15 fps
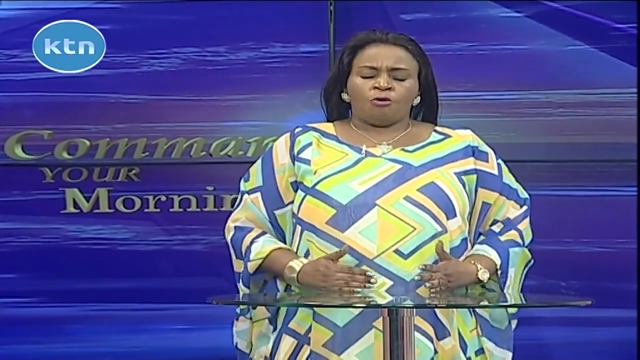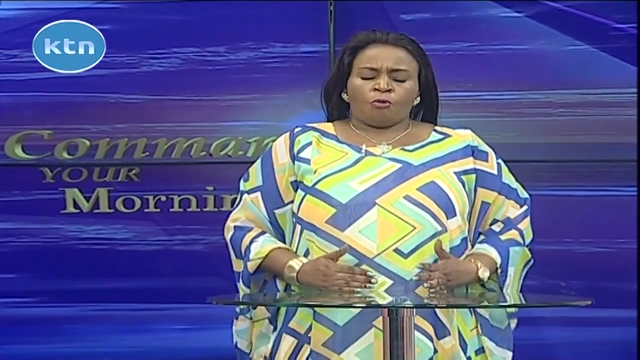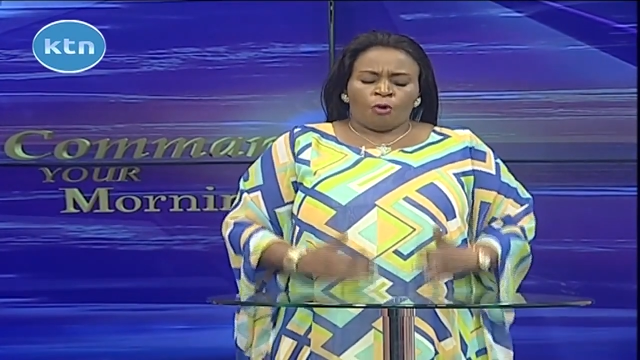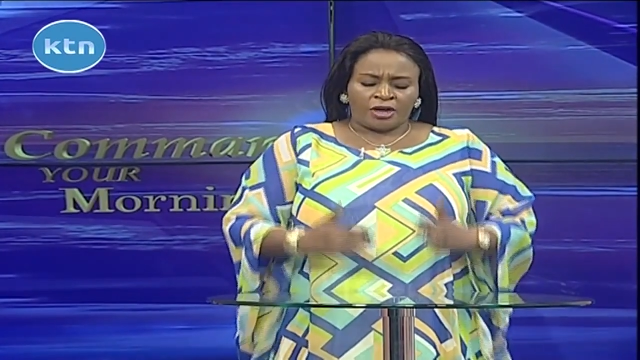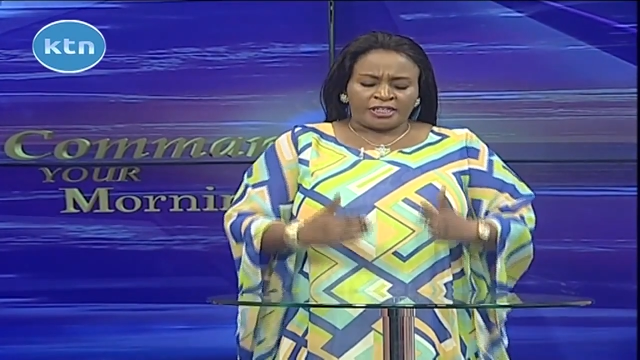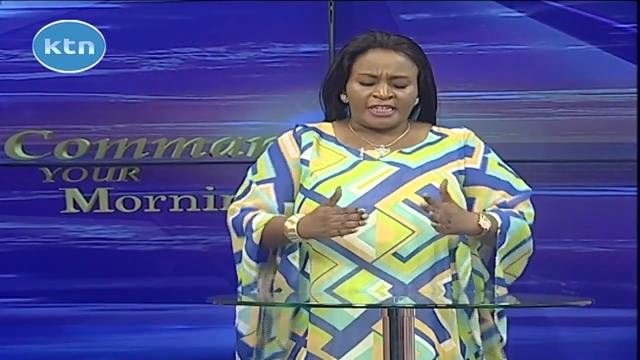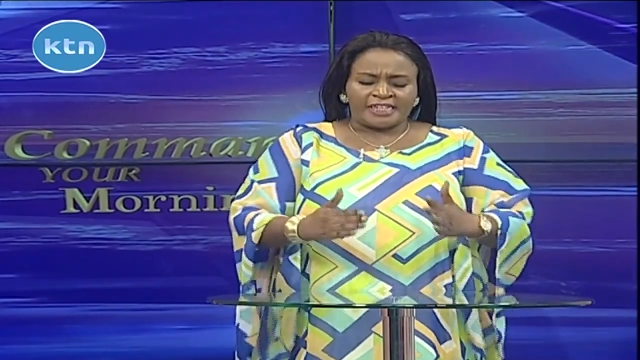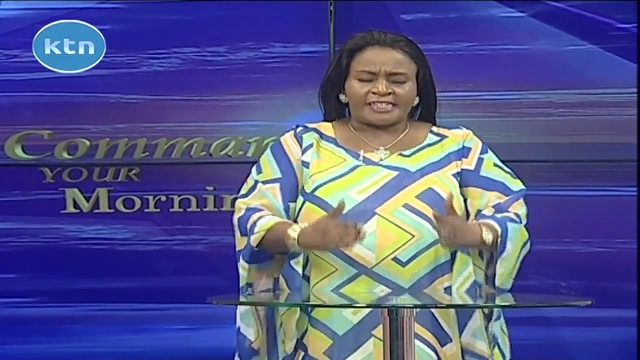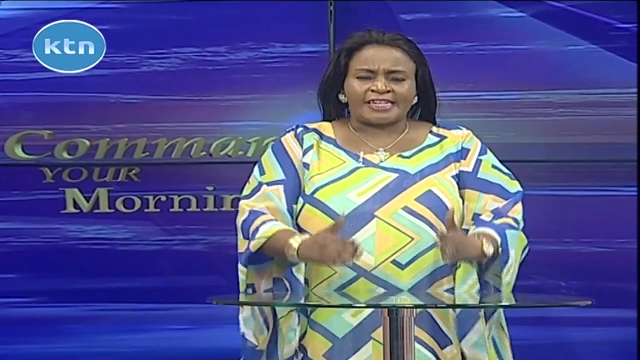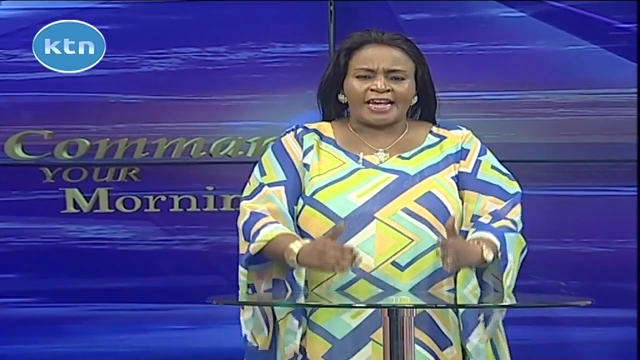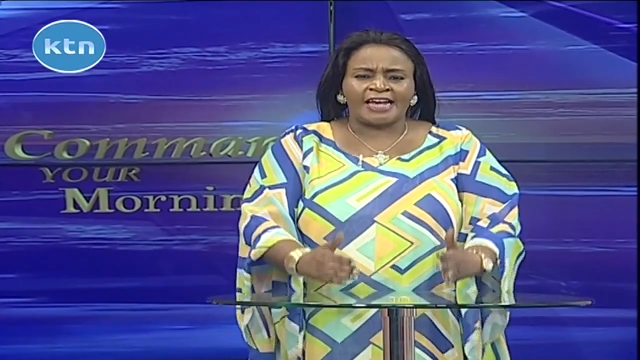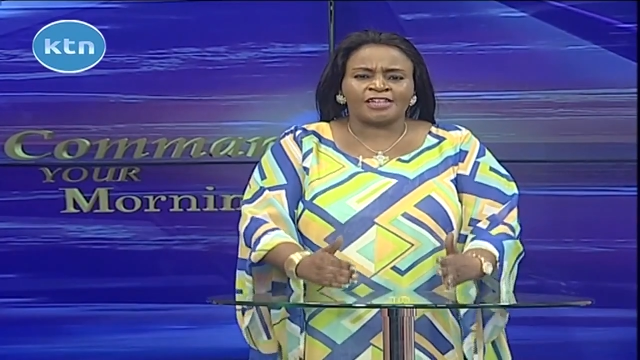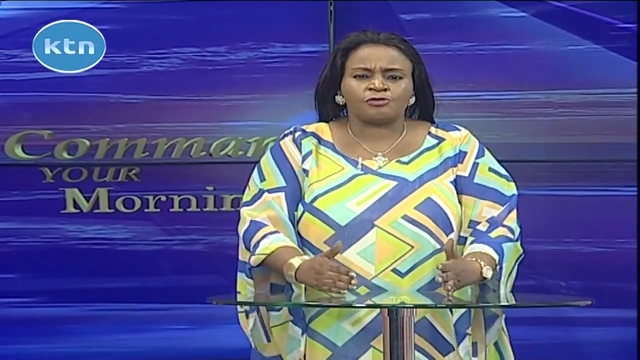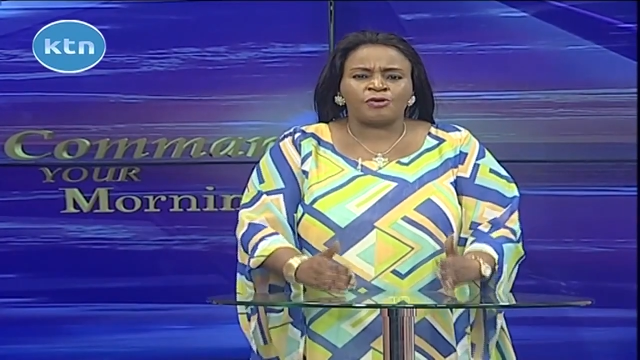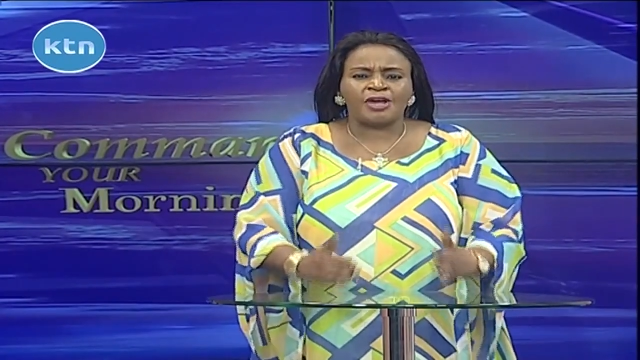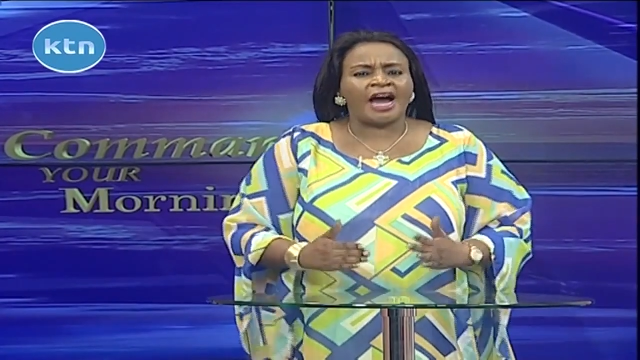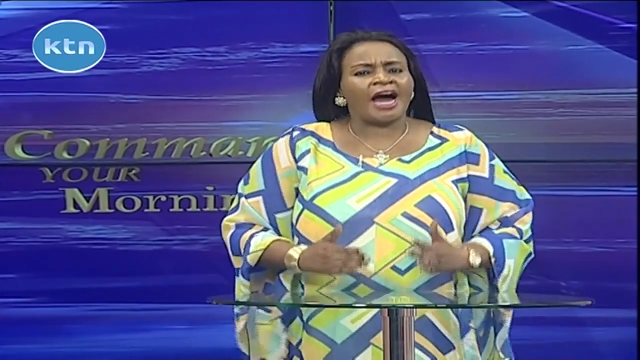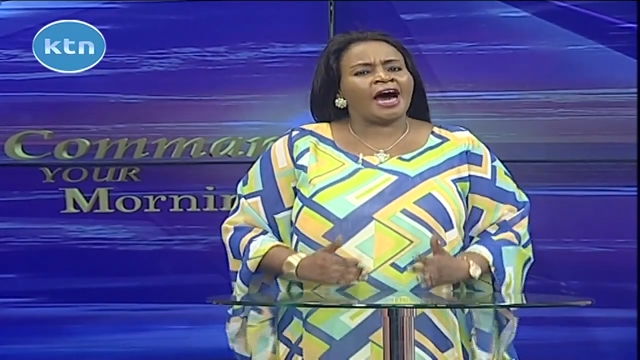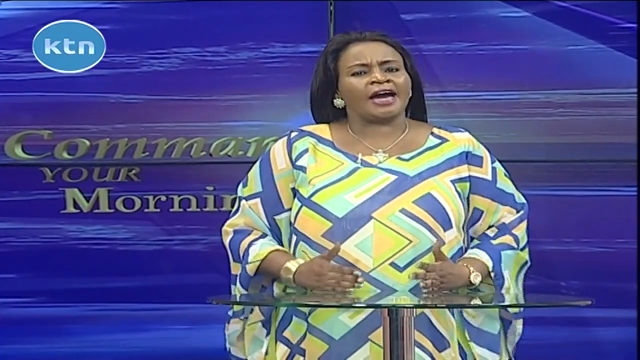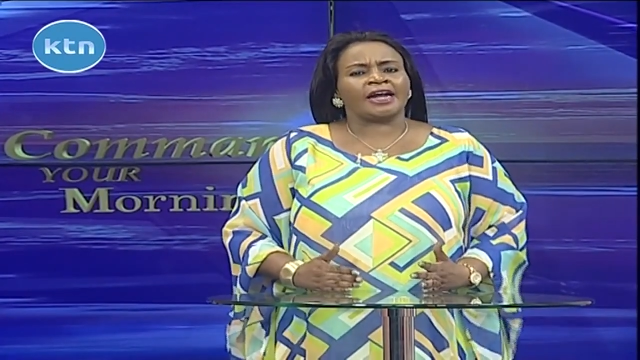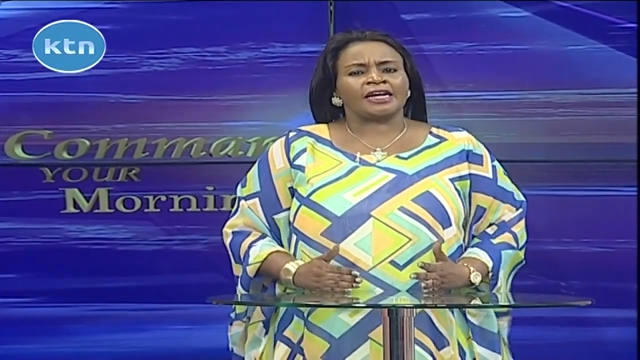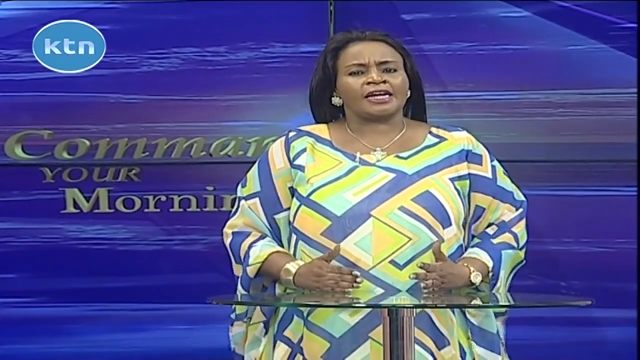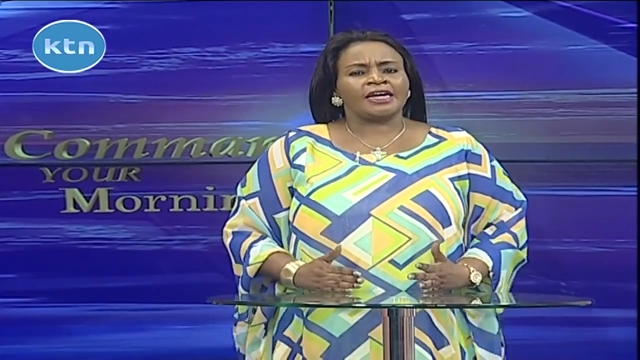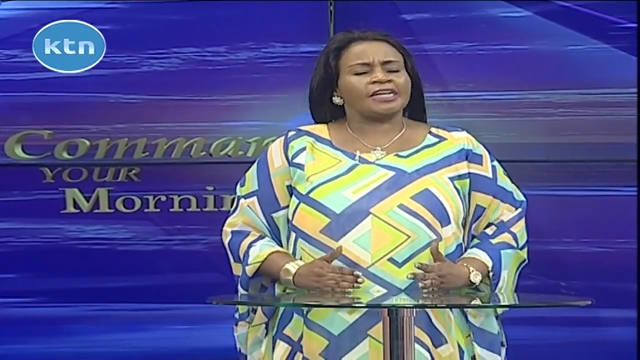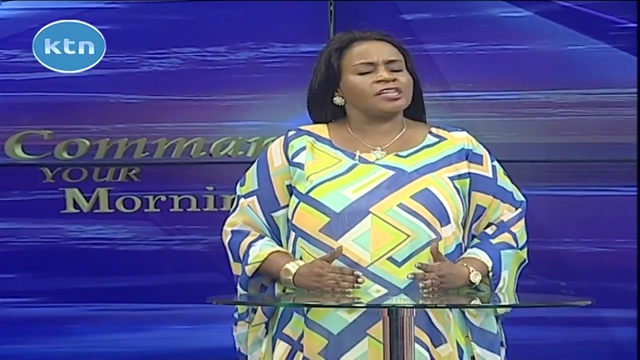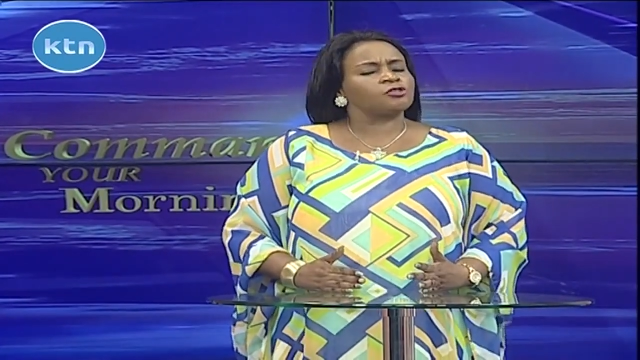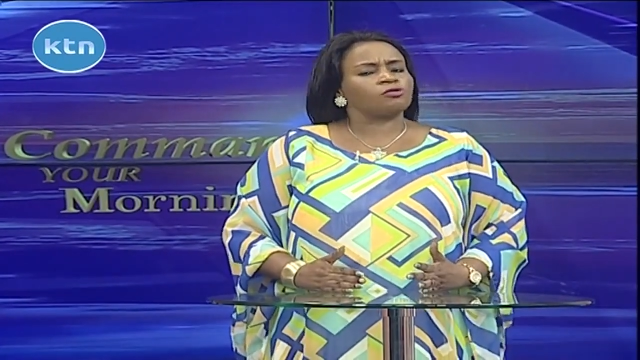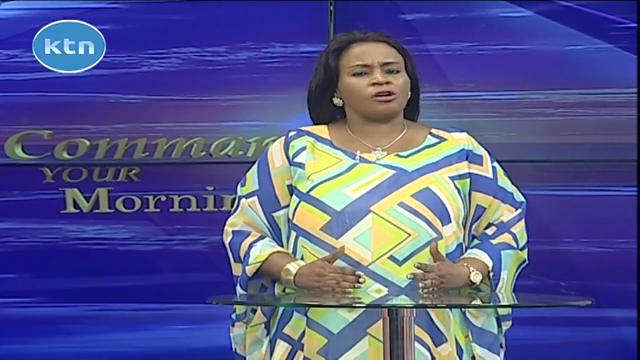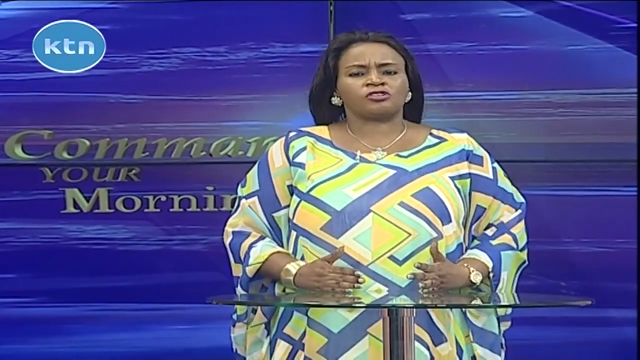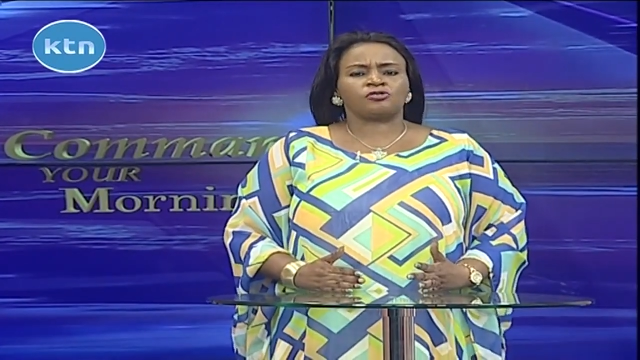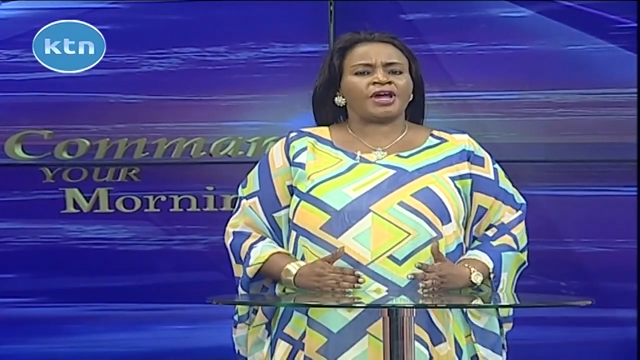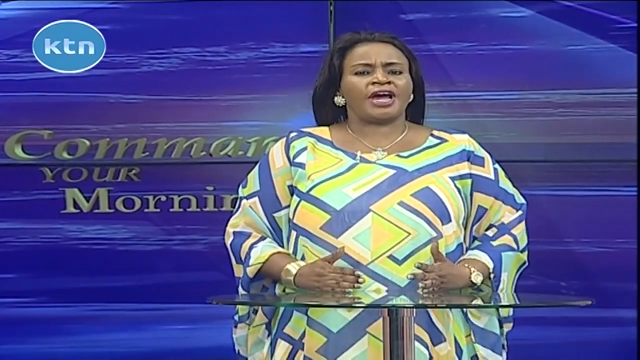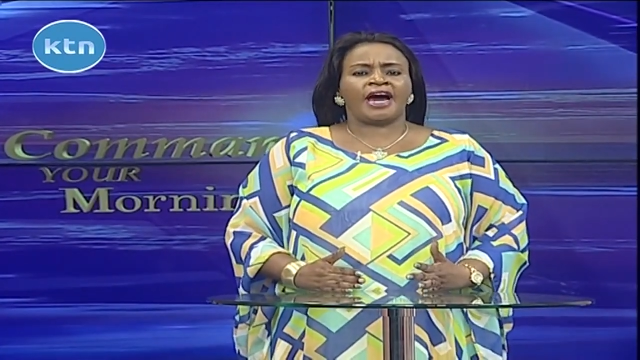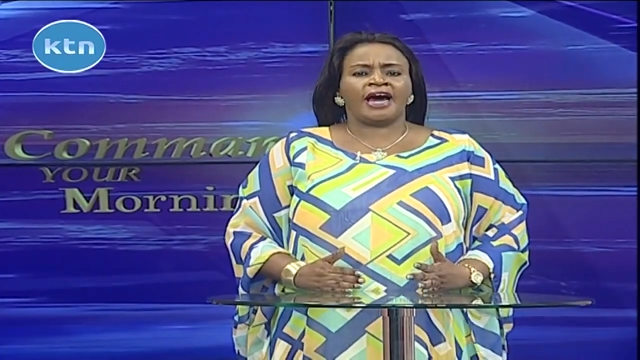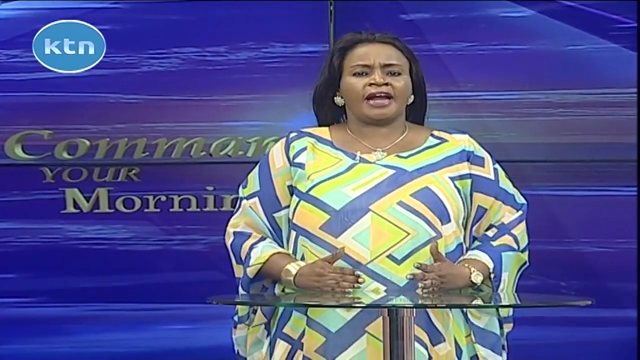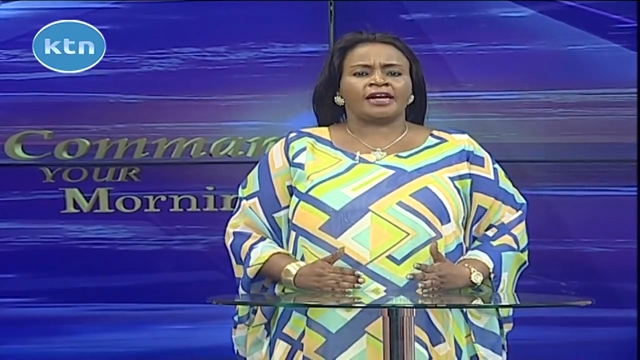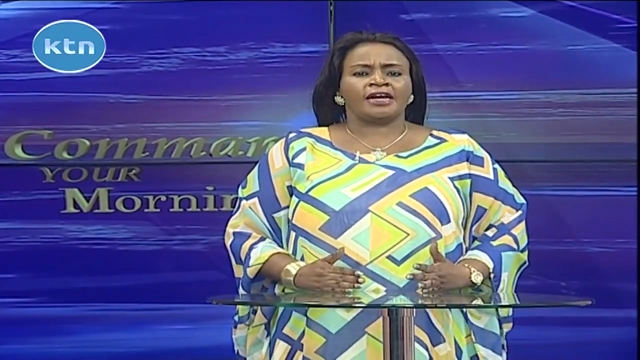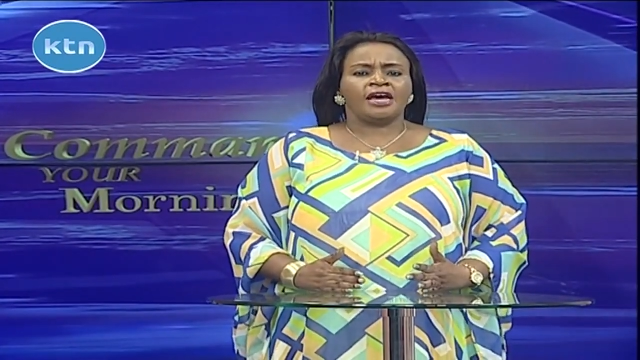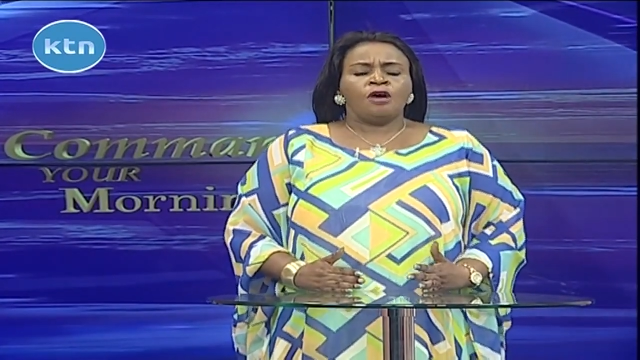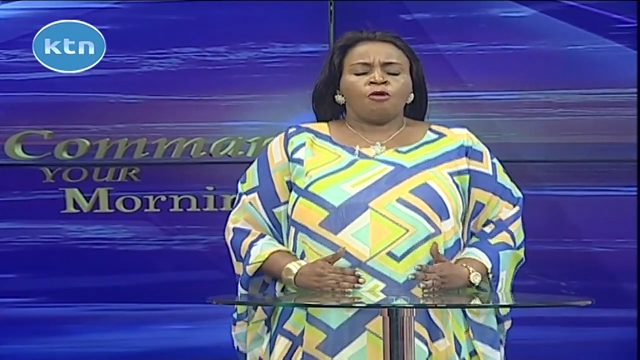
what it says we are is what we are.